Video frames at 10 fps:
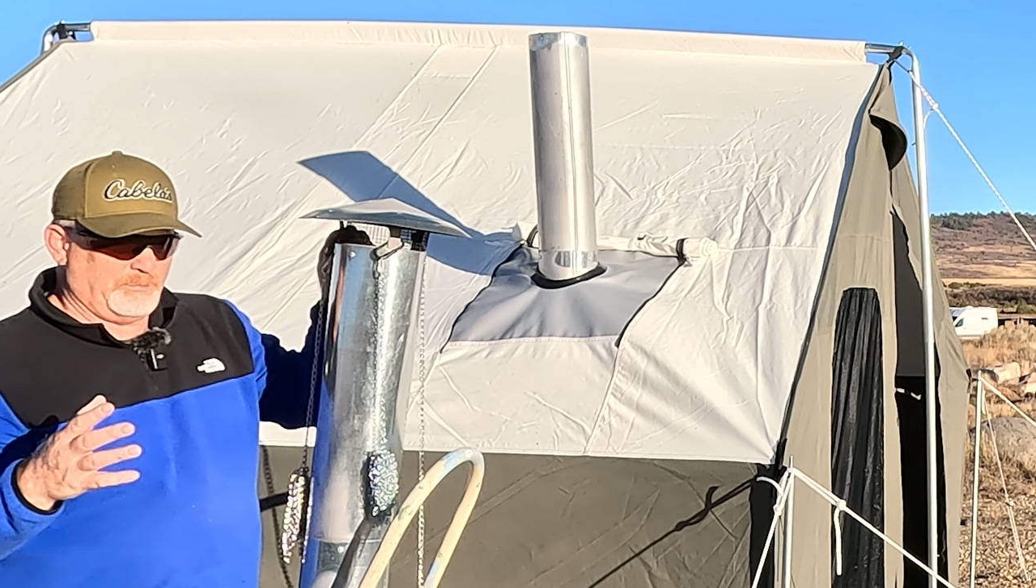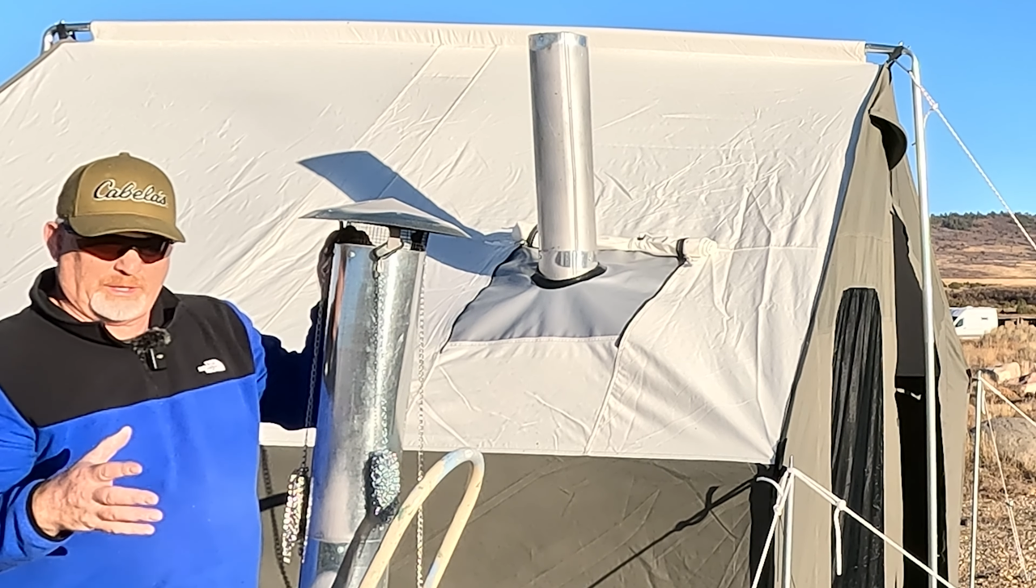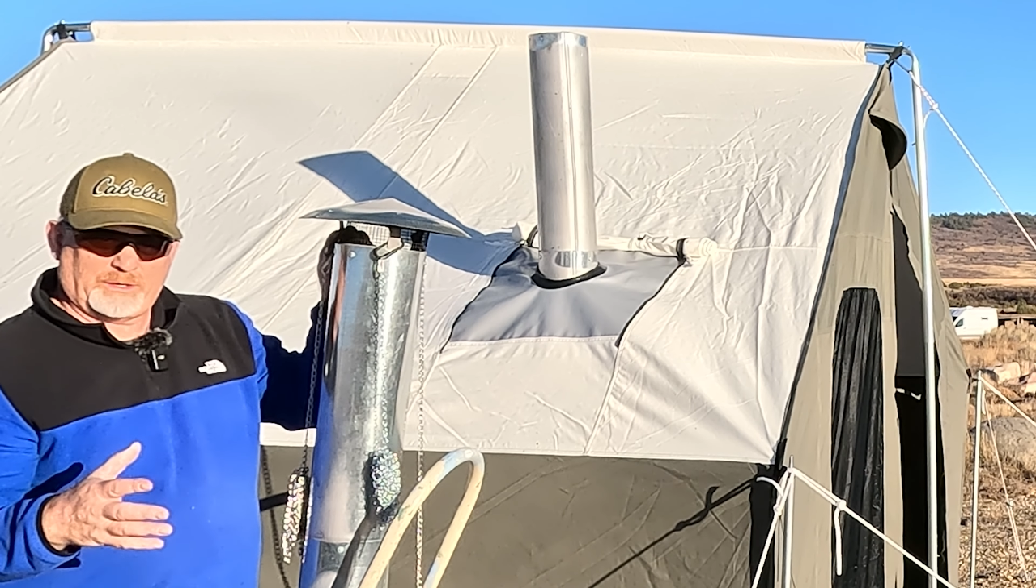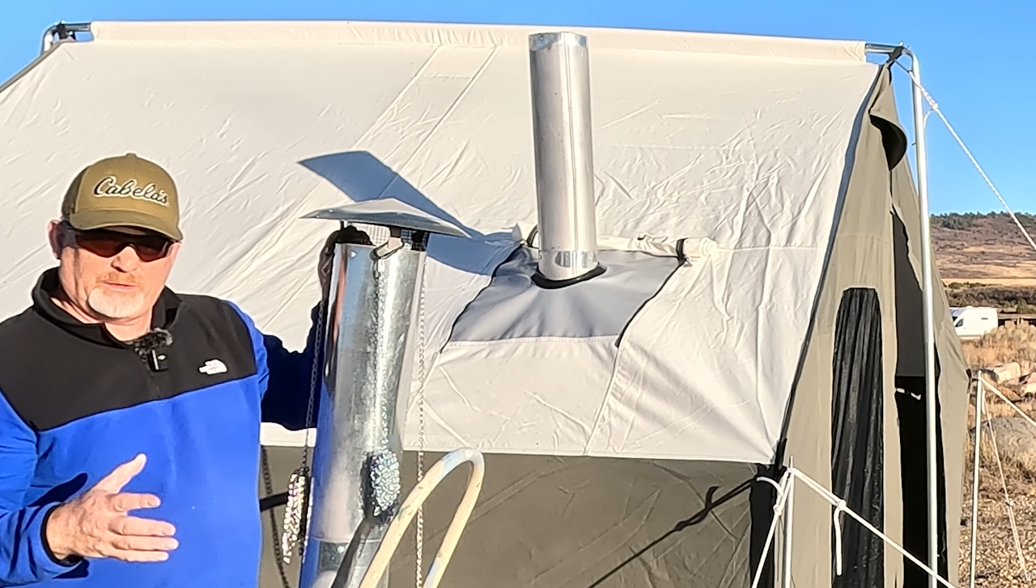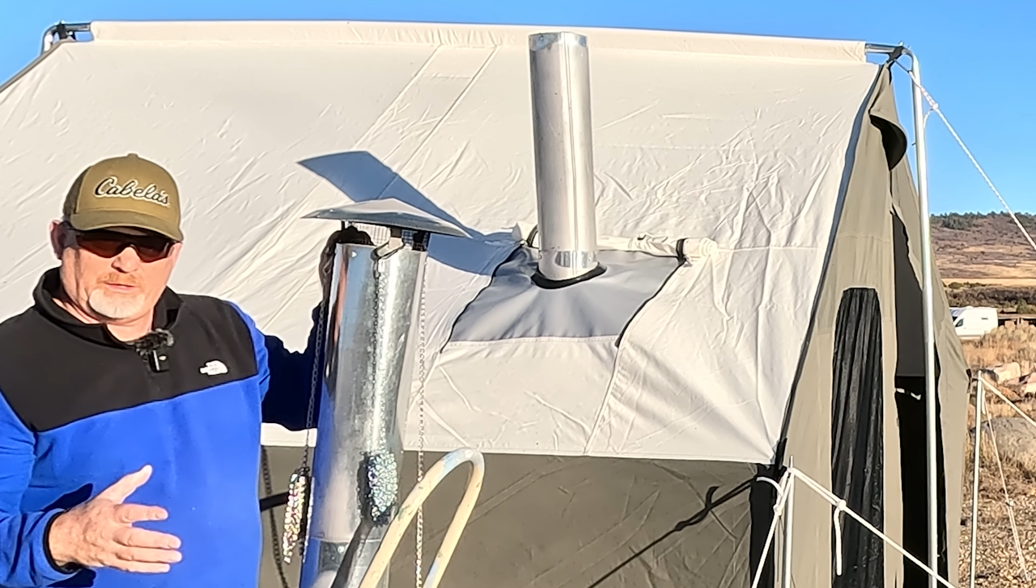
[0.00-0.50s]

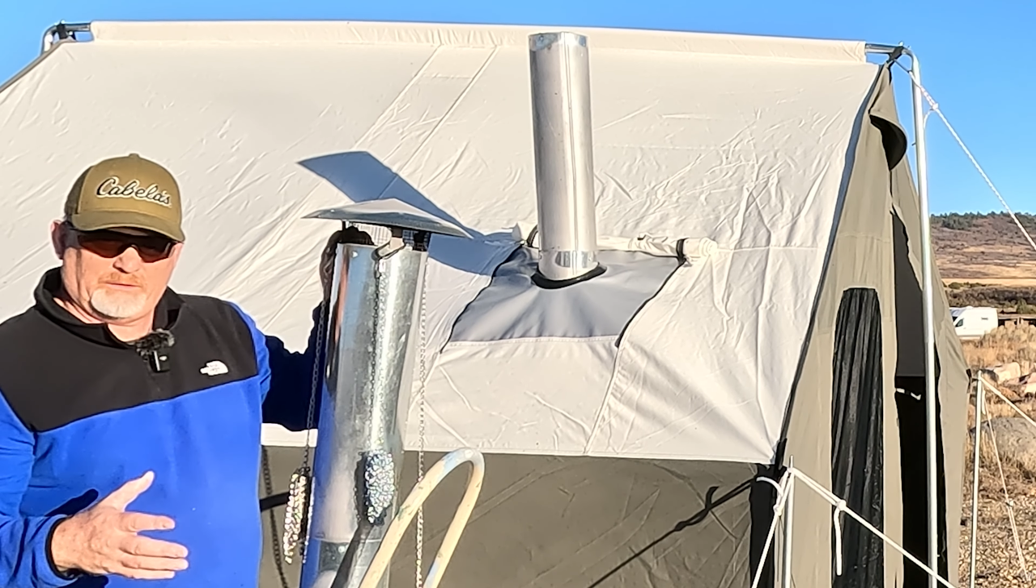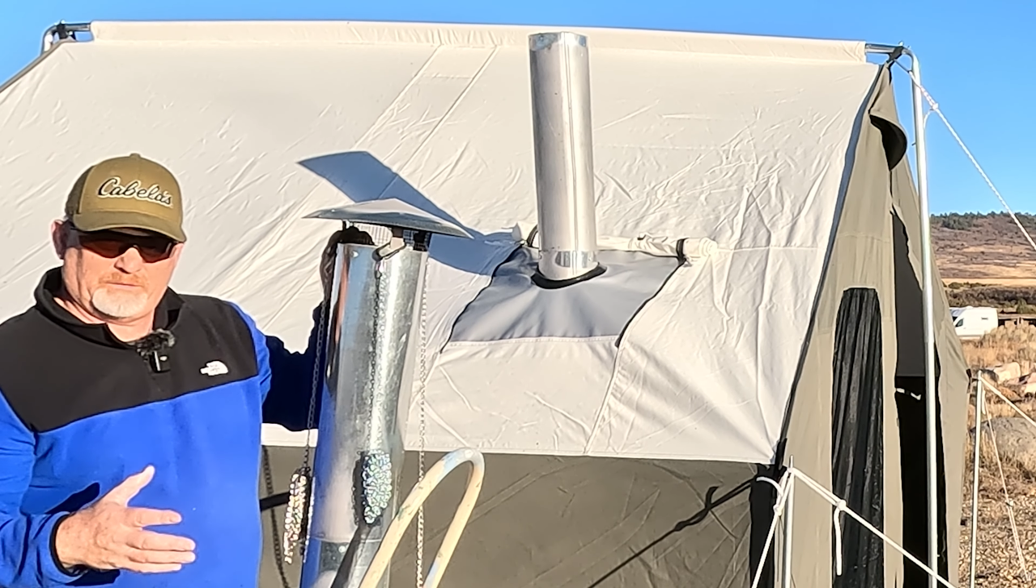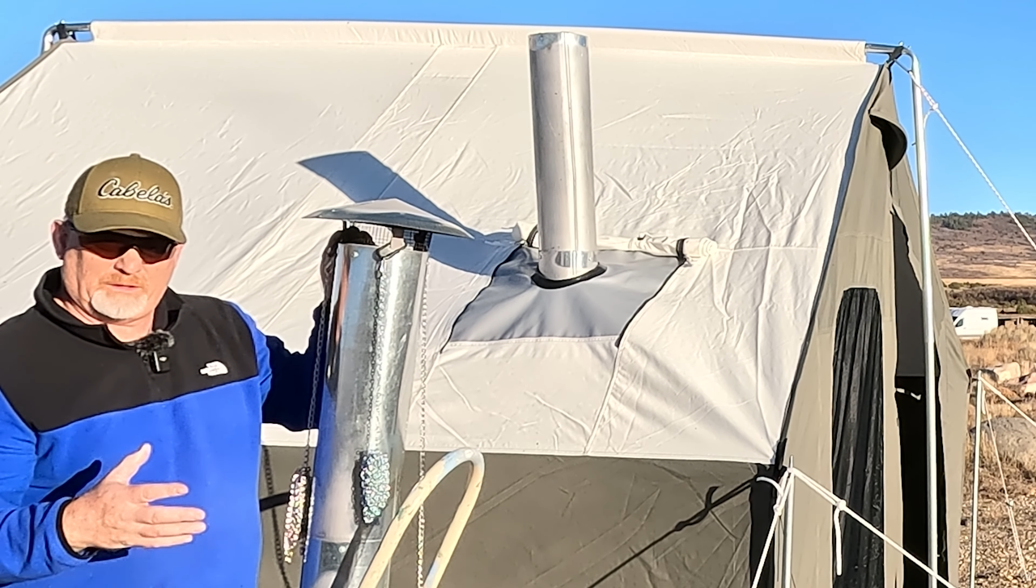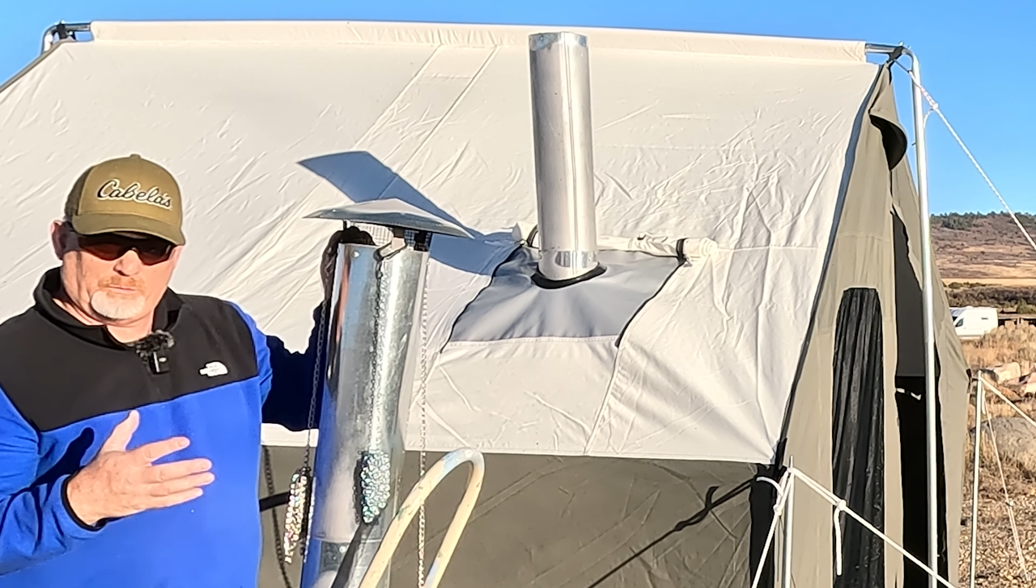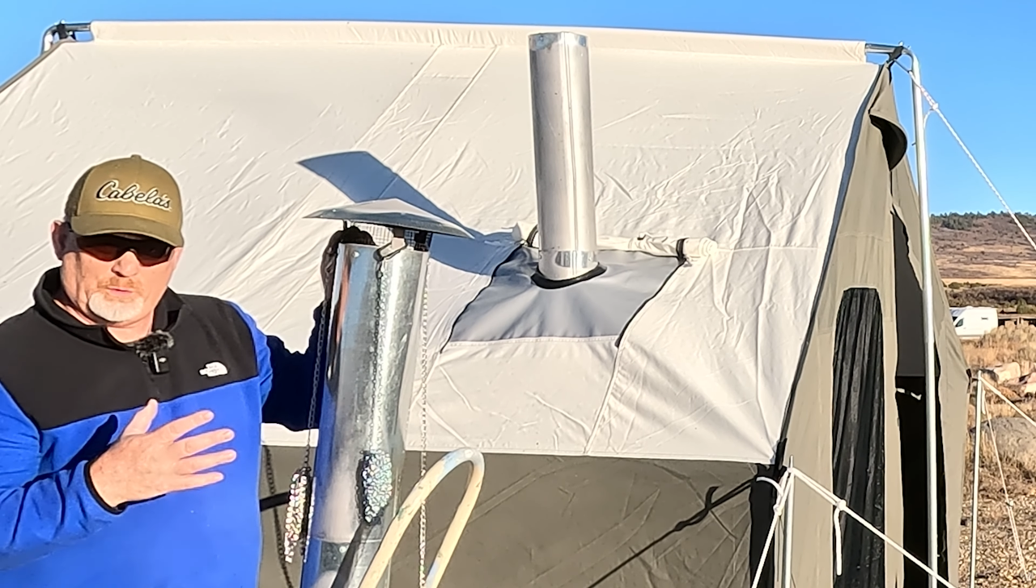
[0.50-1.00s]
better if
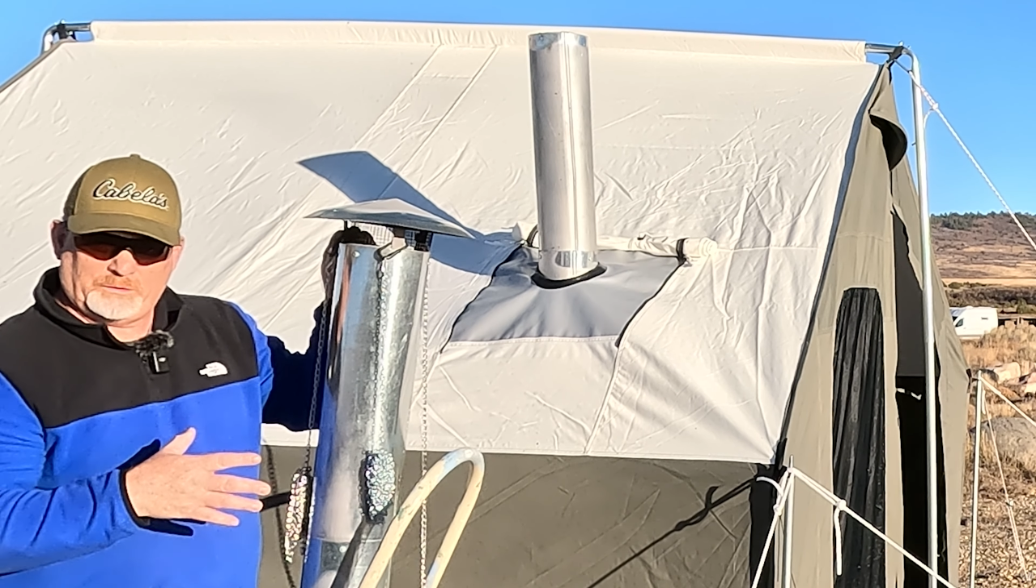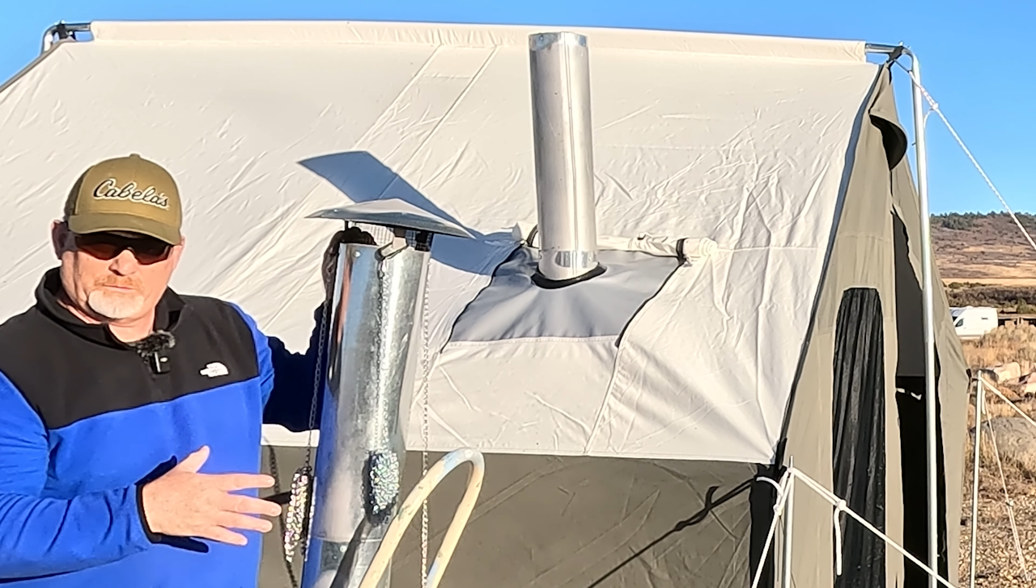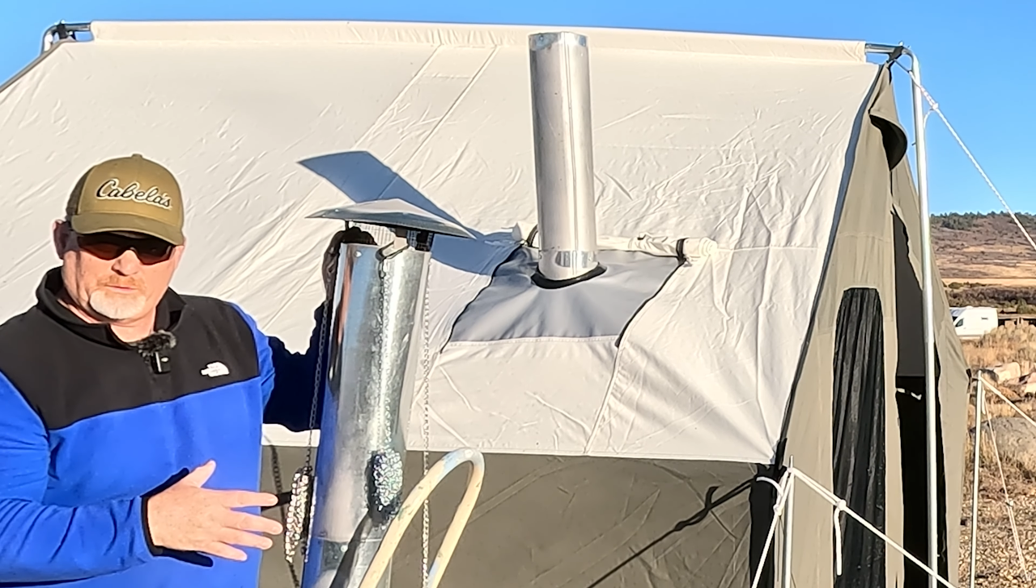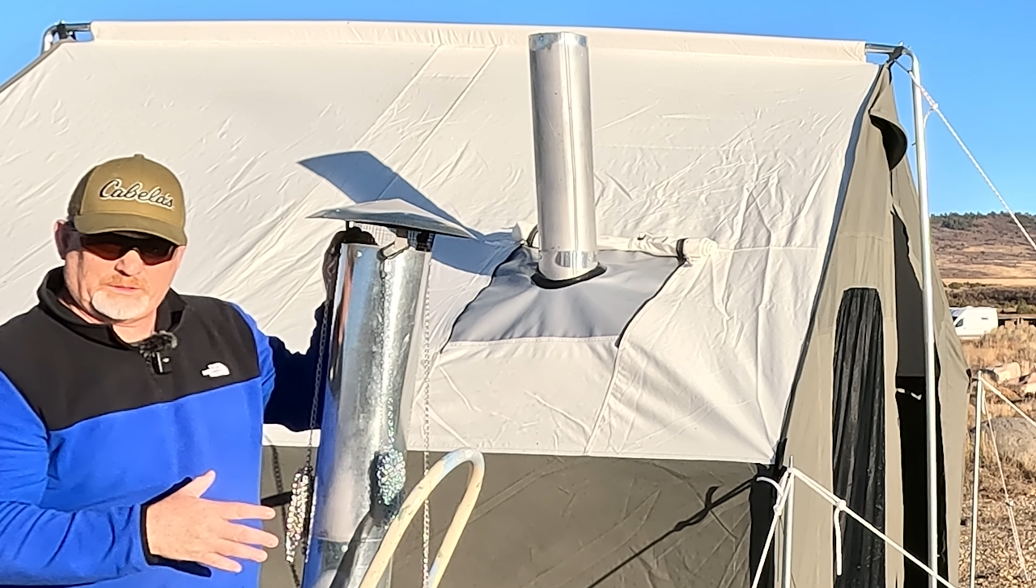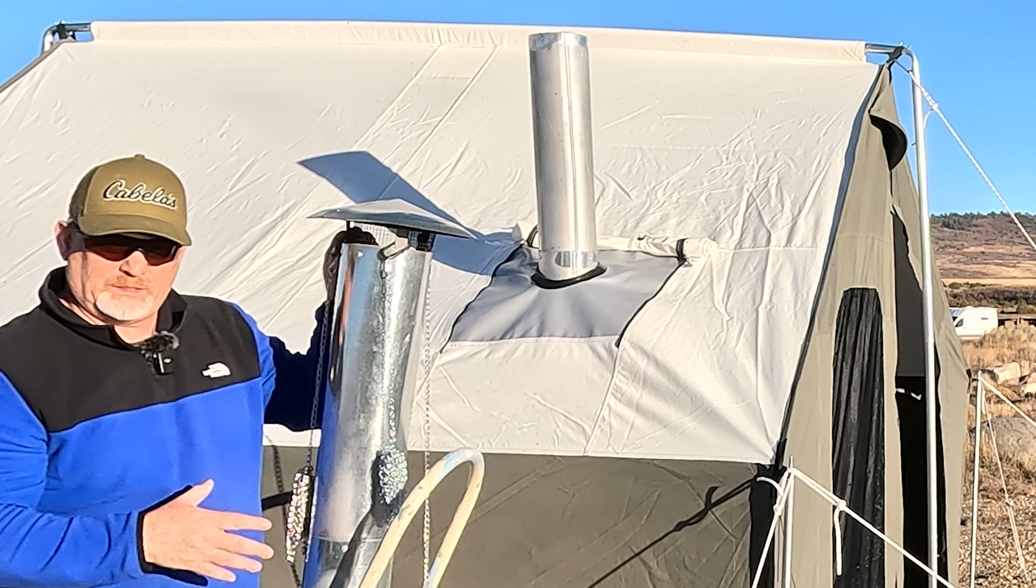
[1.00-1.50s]
the
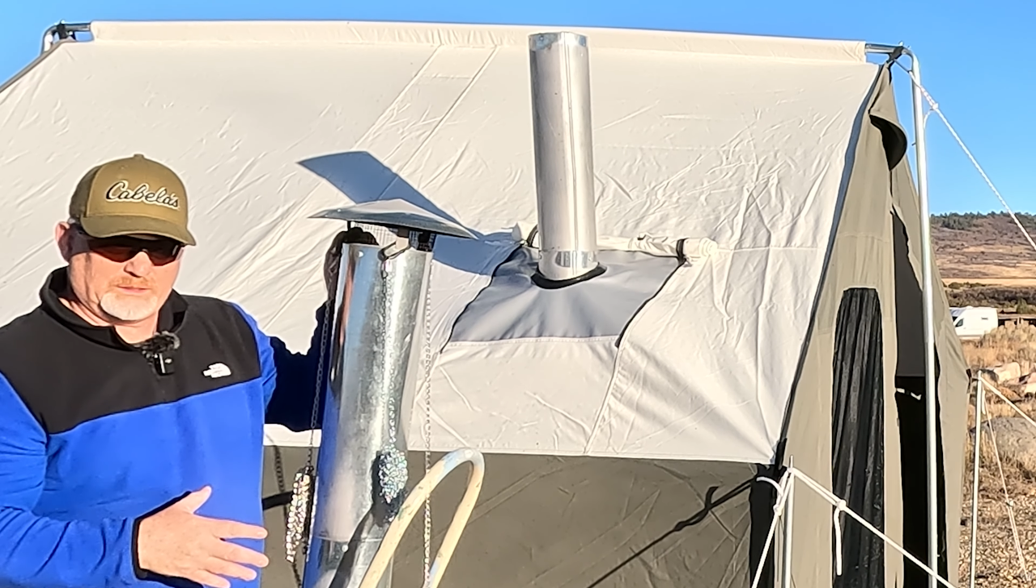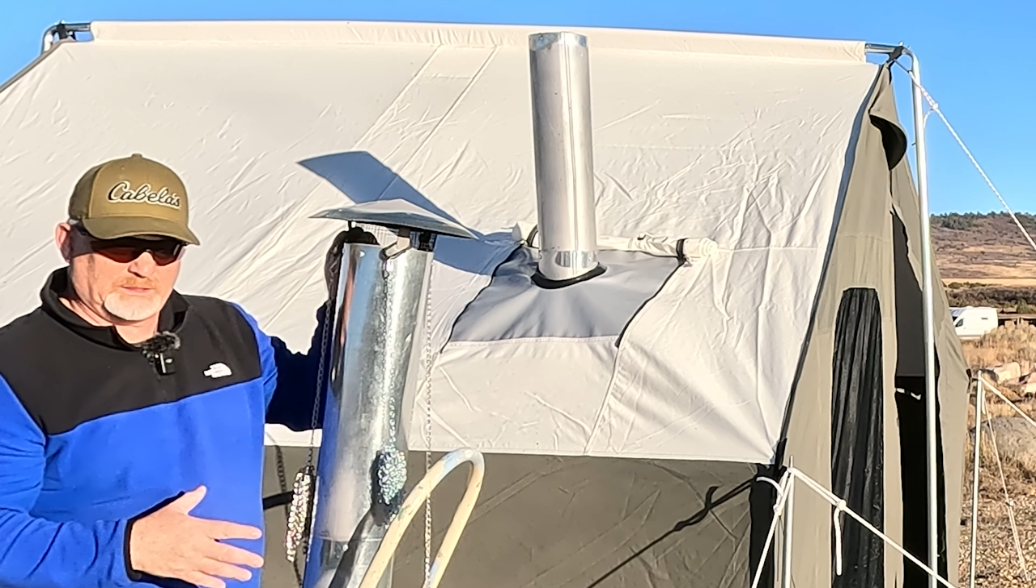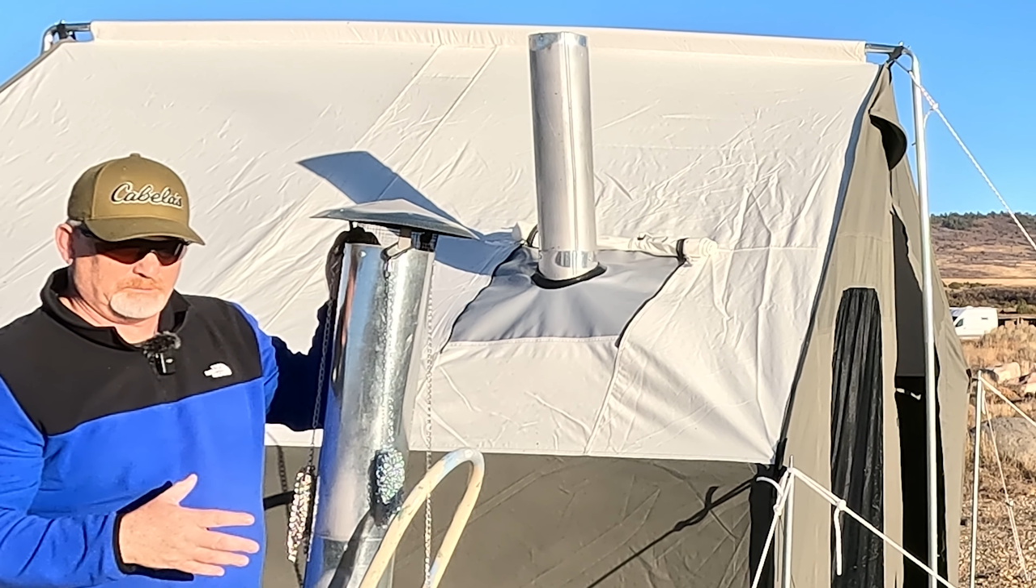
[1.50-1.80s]
winds really kick